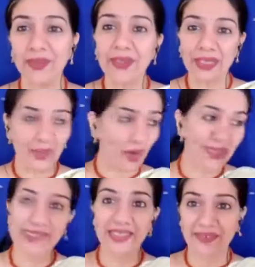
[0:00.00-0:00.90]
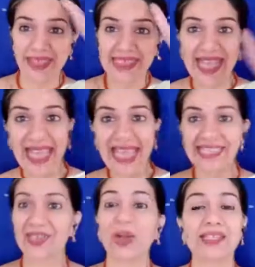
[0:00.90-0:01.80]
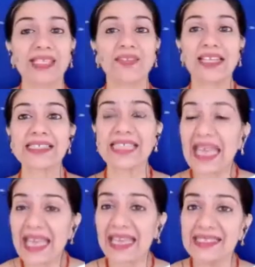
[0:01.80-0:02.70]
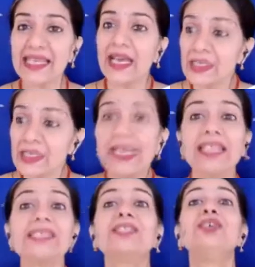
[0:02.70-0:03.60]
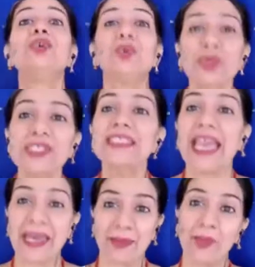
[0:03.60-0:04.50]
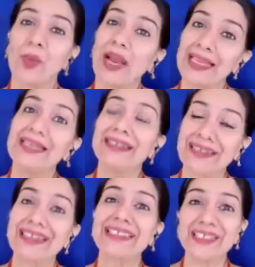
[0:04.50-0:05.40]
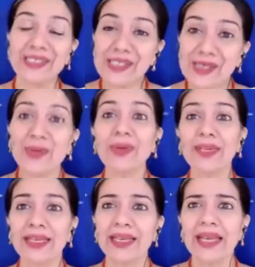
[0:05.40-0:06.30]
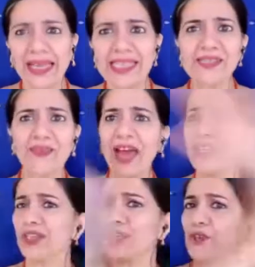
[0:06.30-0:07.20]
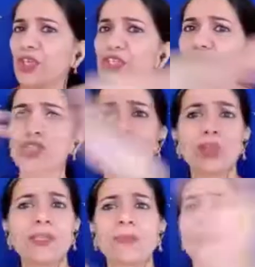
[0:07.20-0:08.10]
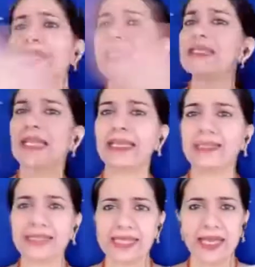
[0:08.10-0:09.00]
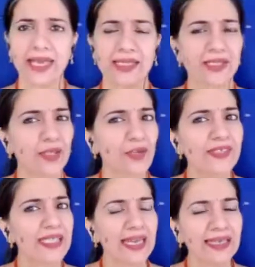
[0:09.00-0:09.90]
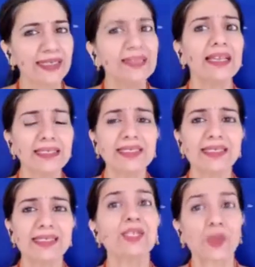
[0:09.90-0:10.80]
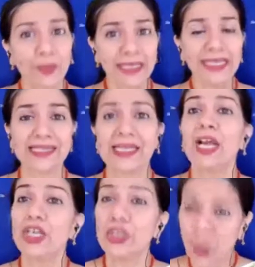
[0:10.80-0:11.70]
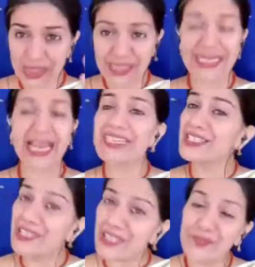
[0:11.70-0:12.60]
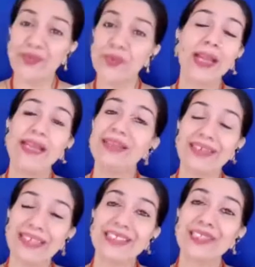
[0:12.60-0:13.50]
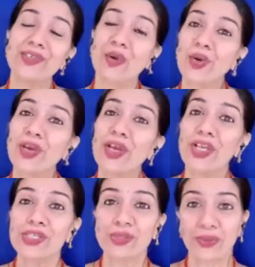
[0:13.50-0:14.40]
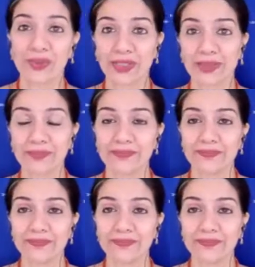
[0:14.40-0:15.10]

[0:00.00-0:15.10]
Nah, God has given us hands, God has given us legs. So let's use them while narrating the story. It's fun if you can show the breeze like this instead of standing like this. So please don't stand stiff while narrating your story.